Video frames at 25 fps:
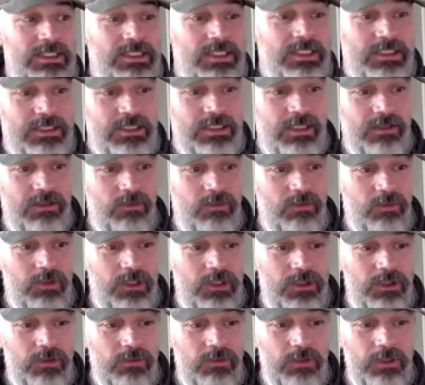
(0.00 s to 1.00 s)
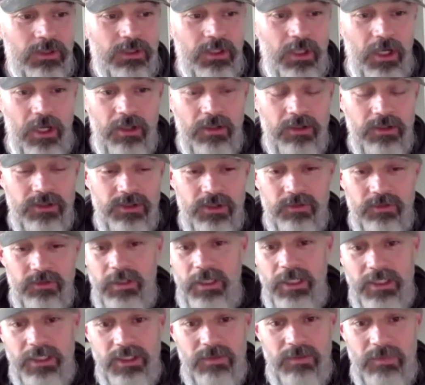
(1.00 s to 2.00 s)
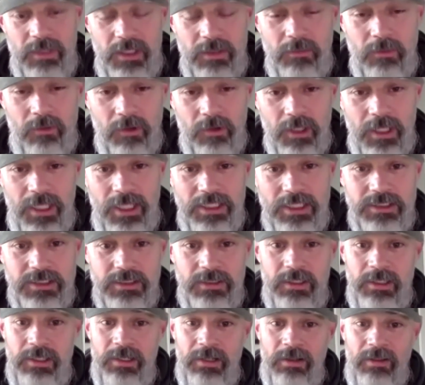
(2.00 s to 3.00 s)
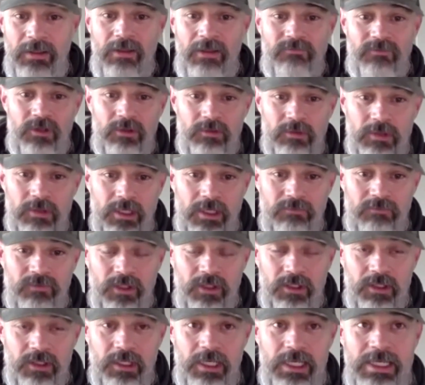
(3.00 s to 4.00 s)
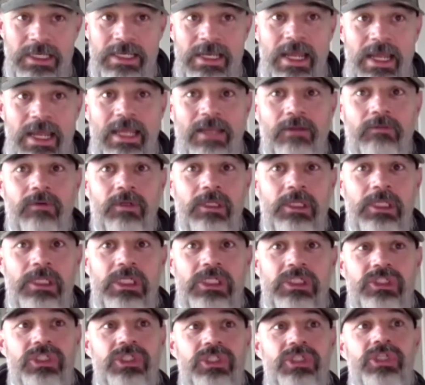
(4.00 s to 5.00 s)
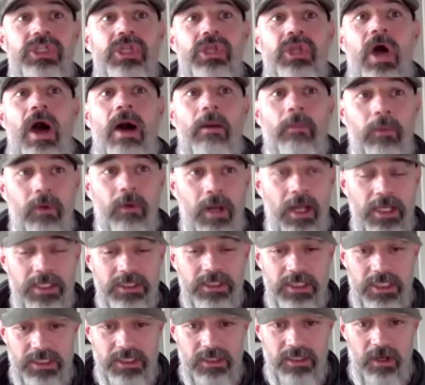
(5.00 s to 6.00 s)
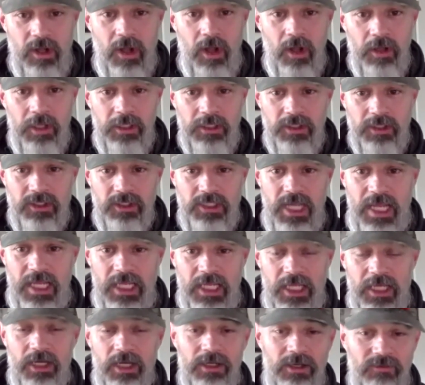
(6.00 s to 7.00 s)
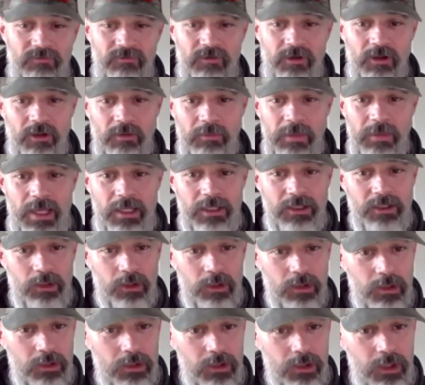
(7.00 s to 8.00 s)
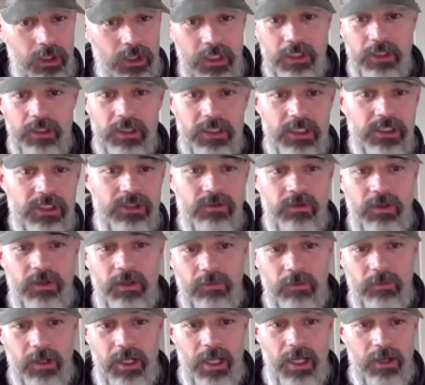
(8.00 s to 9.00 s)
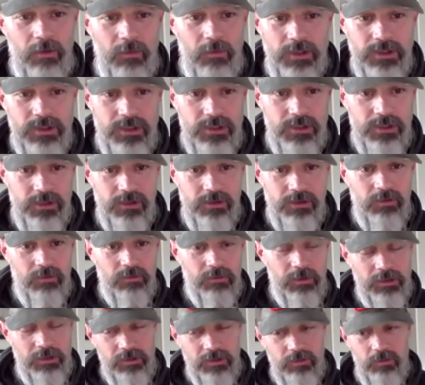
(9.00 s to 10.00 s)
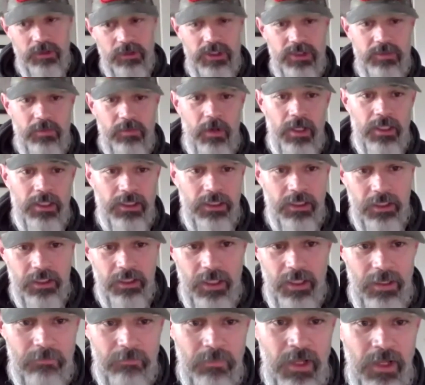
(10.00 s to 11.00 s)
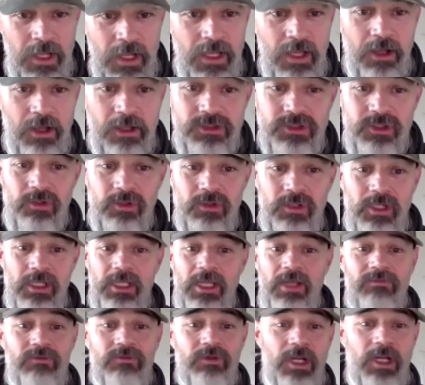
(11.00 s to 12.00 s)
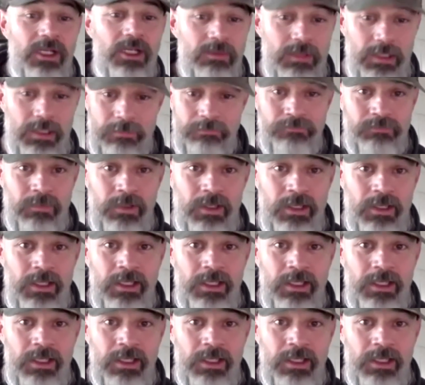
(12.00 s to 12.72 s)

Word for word: He says, when you do unto others, you're doing unto me more or less. If you're if you're in a religious thought process at all, and you're taking care of your fellow man, you're literally doing what God wants you to do and re responding to God. Also, love your enemy.